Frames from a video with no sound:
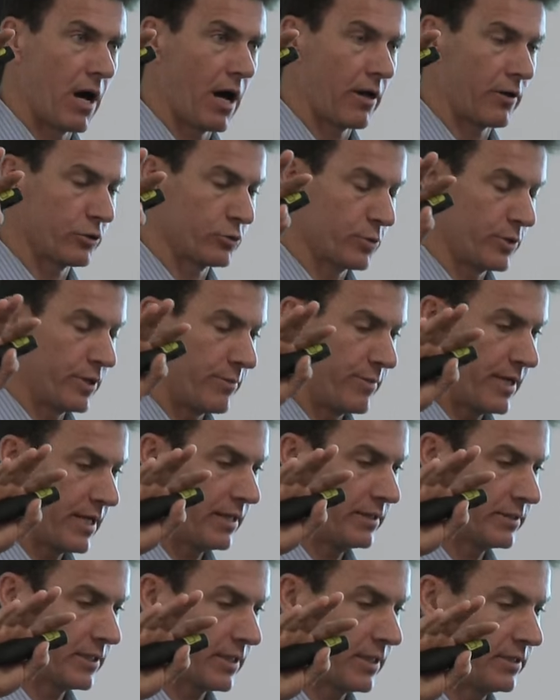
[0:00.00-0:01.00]
models when you
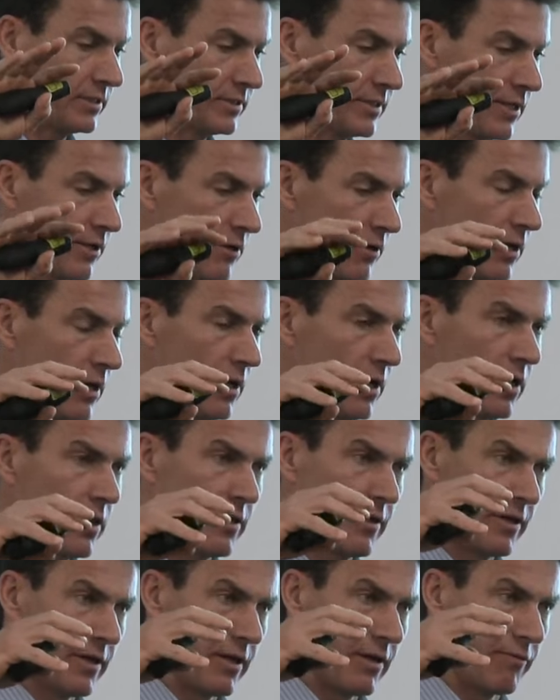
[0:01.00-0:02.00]
begin to consider
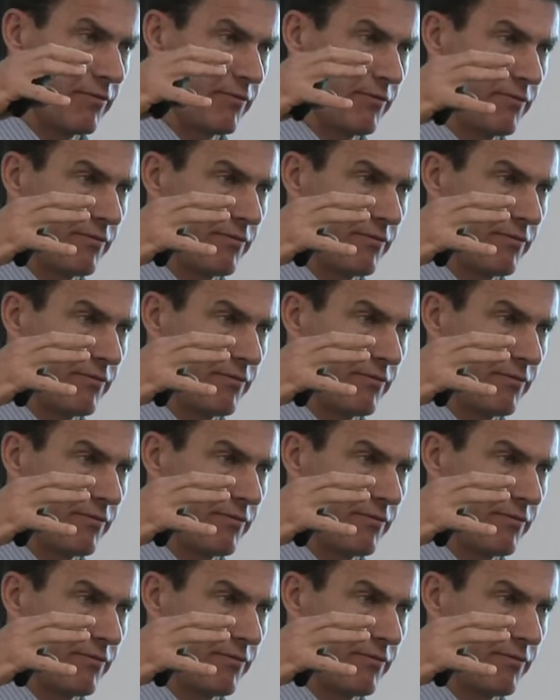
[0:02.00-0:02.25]
the,